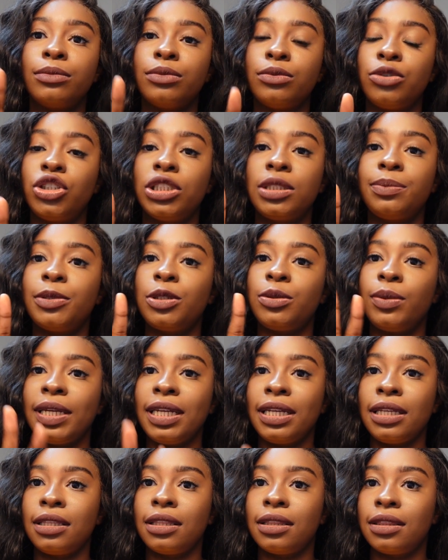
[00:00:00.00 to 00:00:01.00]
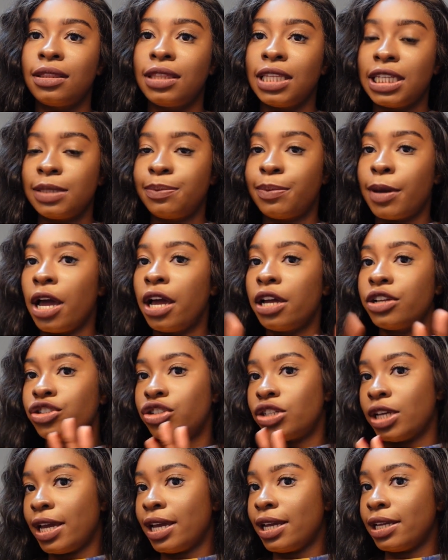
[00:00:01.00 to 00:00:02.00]
just between this
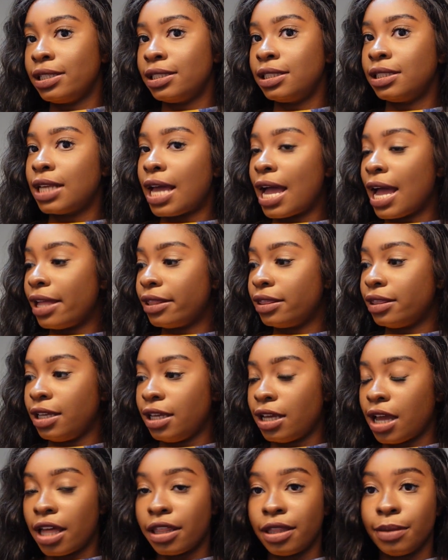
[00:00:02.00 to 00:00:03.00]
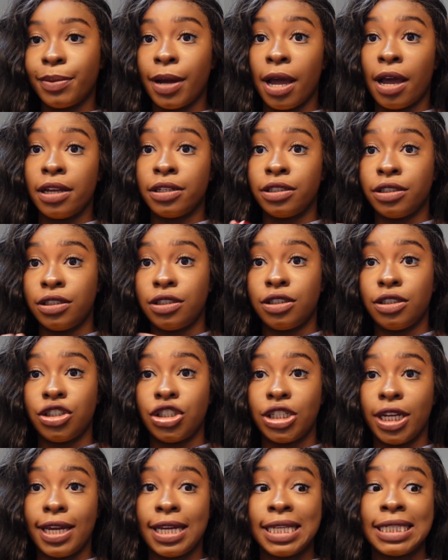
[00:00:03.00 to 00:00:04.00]
purchase and the other
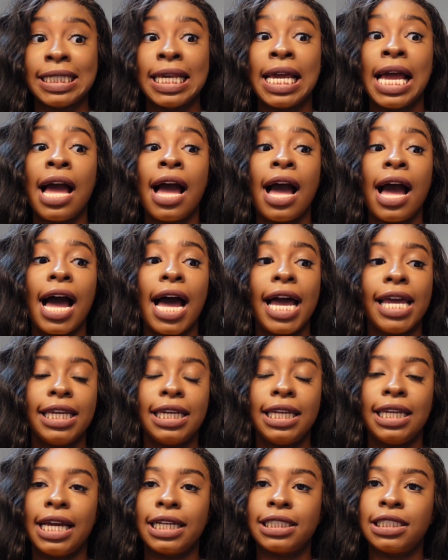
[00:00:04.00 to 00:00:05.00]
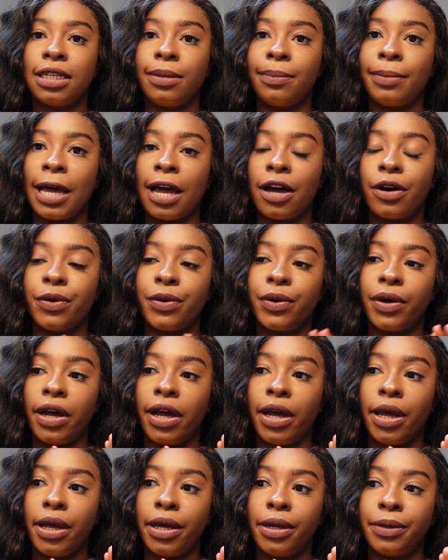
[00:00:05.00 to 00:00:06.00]
purchase, I collected about,
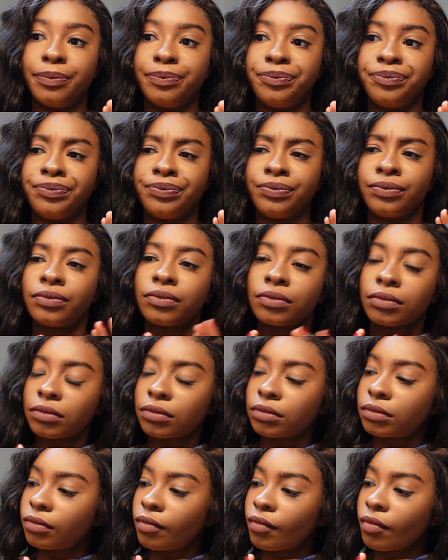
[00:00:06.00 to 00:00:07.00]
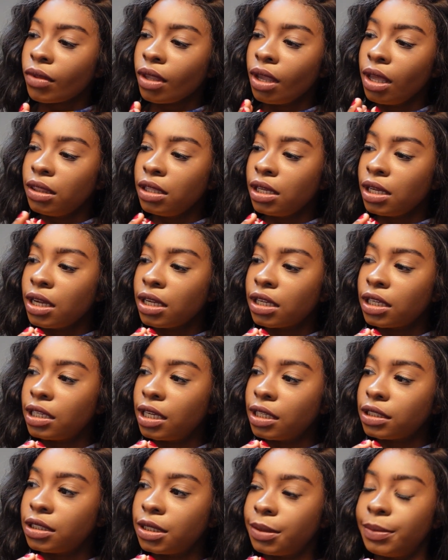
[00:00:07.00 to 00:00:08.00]
I think I
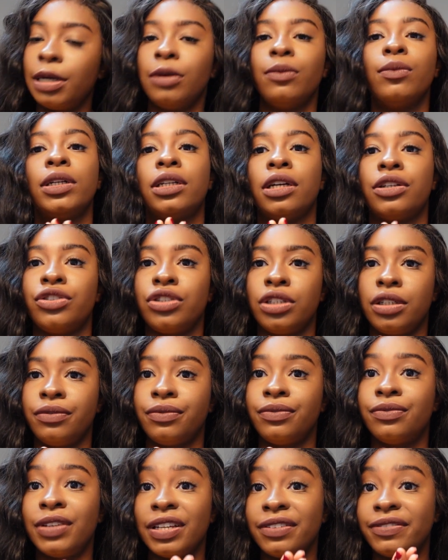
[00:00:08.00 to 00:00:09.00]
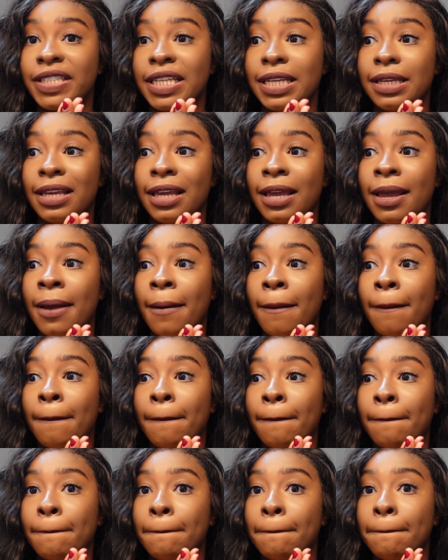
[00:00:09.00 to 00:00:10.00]
collected about 150
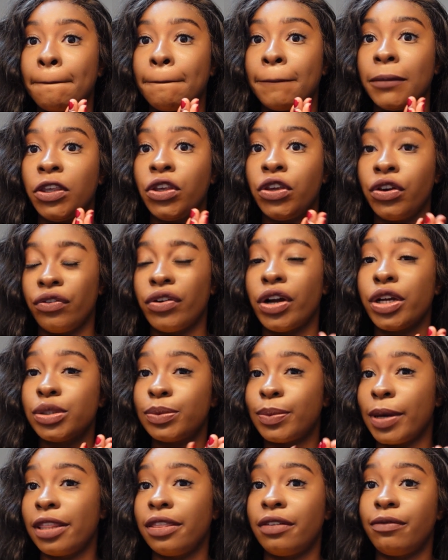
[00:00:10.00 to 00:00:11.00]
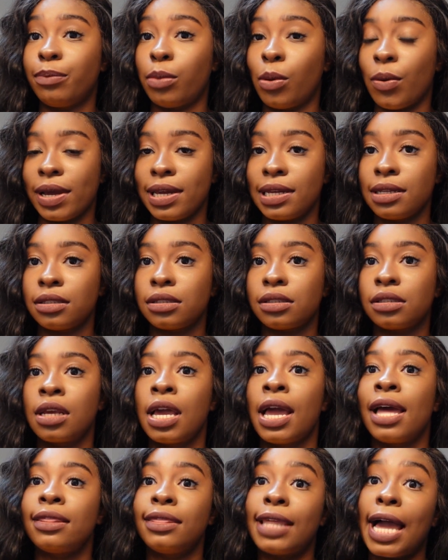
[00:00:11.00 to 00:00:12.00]
euros worth of points
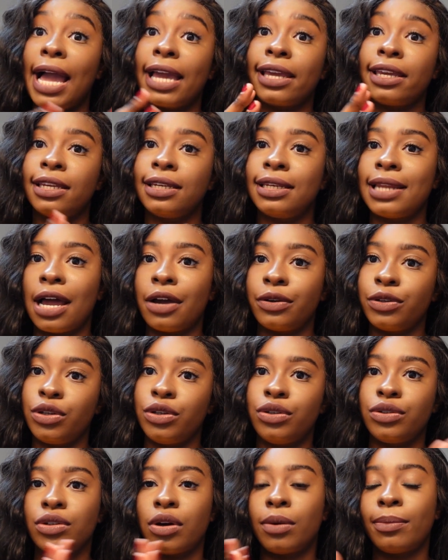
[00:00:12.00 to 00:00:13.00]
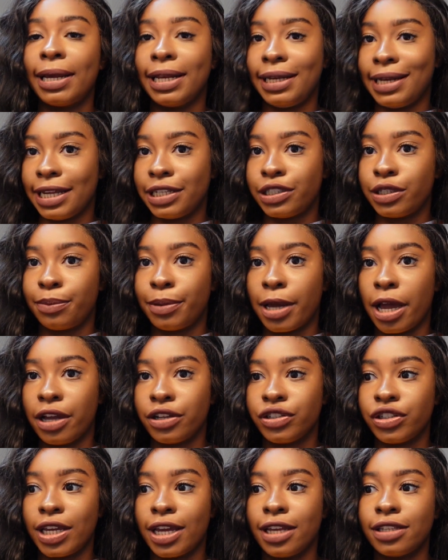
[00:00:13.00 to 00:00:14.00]
that I can now use on my later
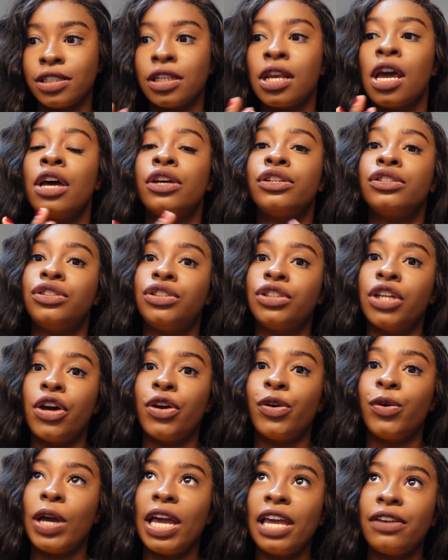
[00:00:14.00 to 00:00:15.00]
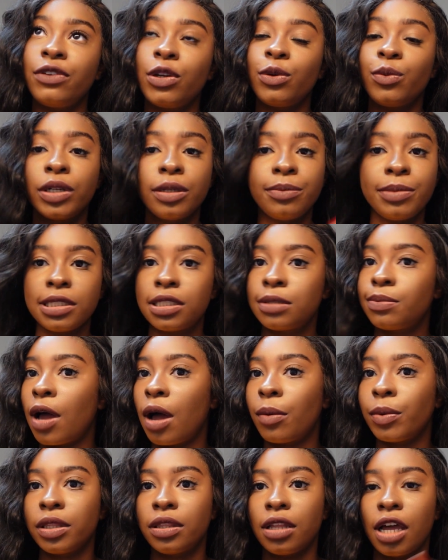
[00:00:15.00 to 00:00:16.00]
purchase. So if want to be
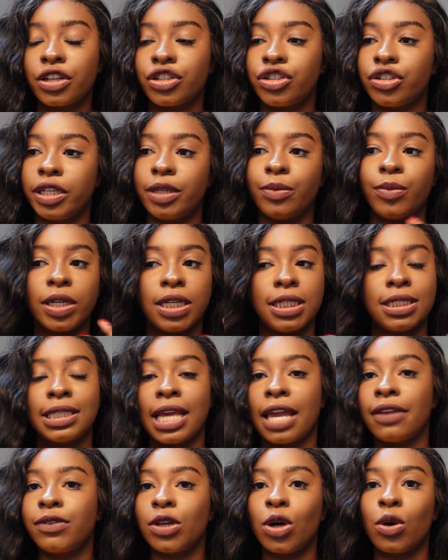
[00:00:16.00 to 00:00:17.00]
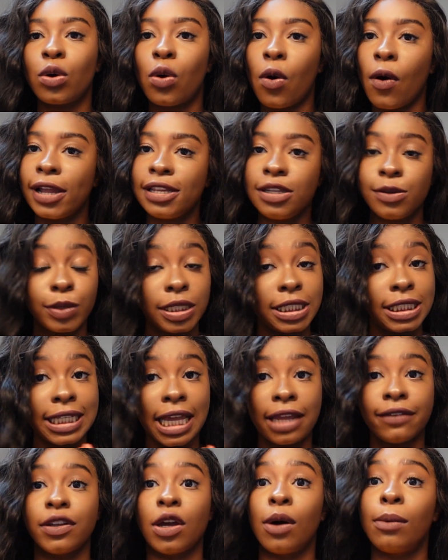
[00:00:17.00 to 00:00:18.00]
smart with luxury, you want to save your coin, you want to
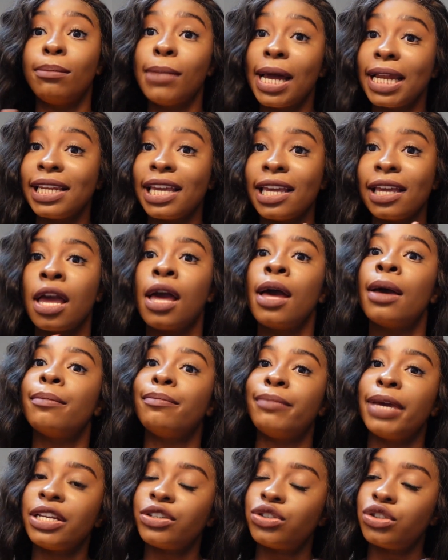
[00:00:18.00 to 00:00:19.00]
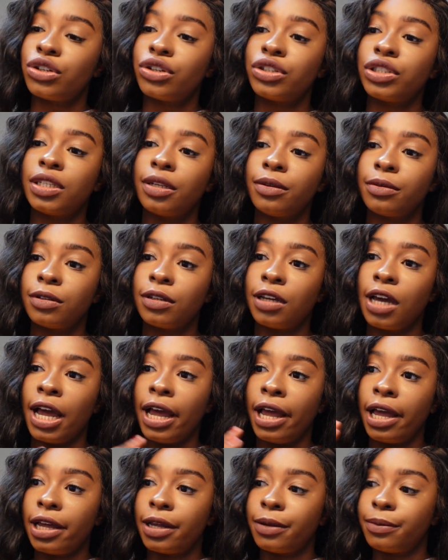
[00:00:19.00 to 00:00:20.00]
save your money, make sure to
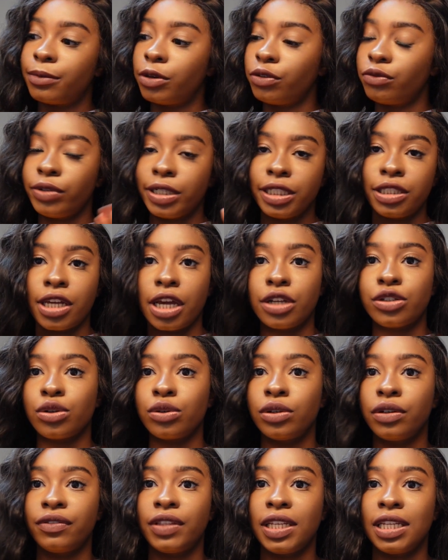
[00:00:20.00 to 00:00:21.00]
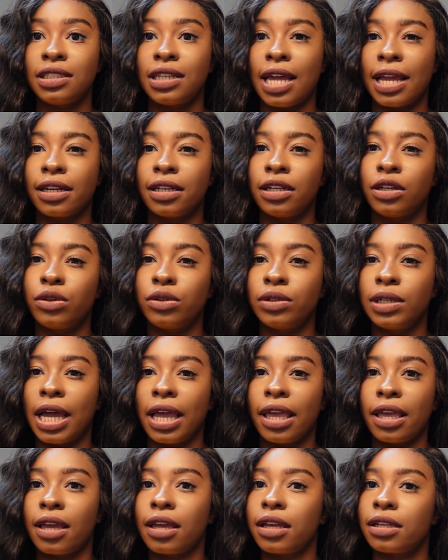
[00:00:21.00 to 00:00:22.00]
research all of these like little
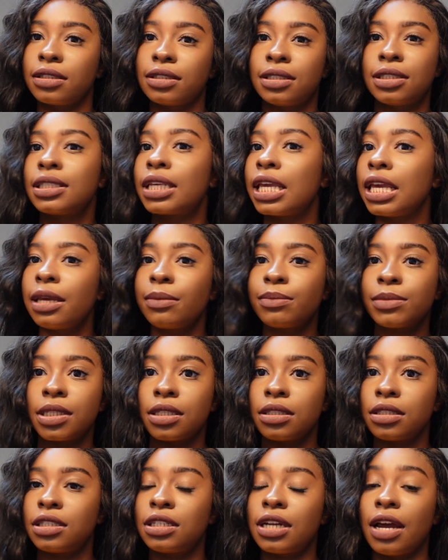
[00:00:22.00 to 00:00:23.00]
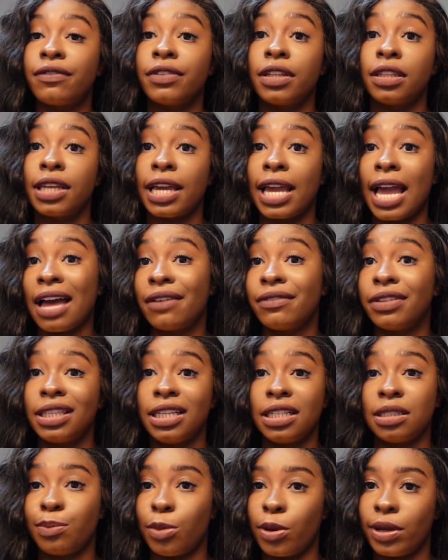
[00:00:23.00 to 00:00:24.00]
like schemes and stuff that they have in
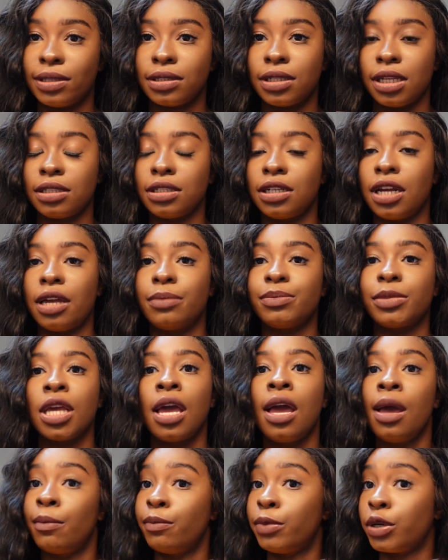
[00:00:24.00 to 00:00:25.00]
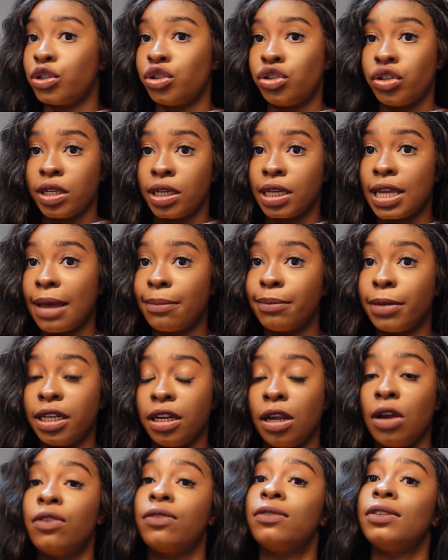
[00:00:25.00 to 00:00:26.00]
these point systems, because you could get
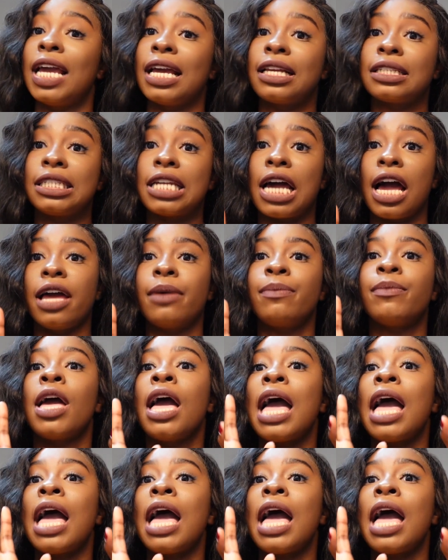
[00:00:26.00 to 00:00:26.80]
money off next time.